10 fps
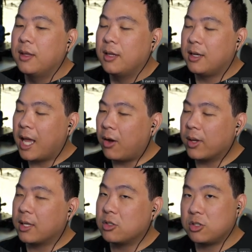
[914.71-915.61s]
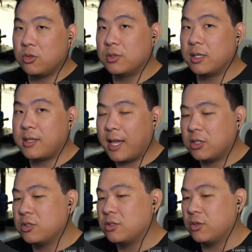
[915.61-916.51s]
Now I can just use a
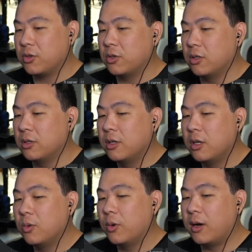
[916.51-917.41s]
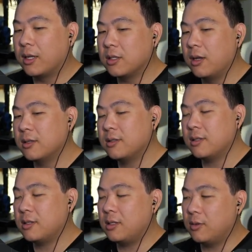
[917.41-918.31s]
tangent circle where as long as
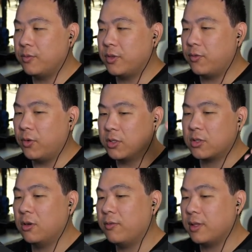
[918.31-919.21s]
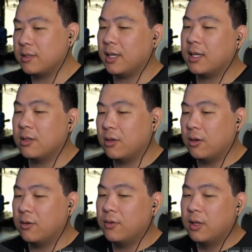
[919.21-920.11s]
the first curve and the second
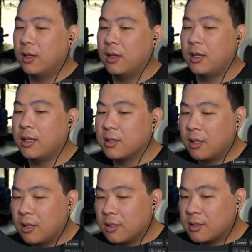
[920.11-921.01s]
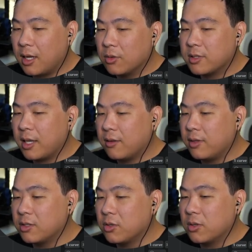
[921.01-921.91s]
curve is along this outside of
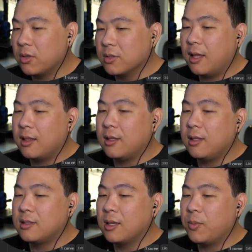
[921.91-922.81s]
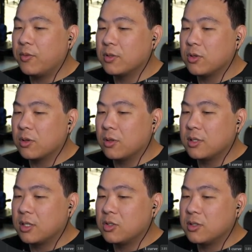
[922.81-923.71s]
these circles and the tip of the circle
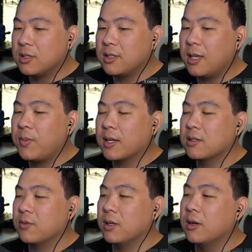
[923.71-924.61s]
touches this apex over here,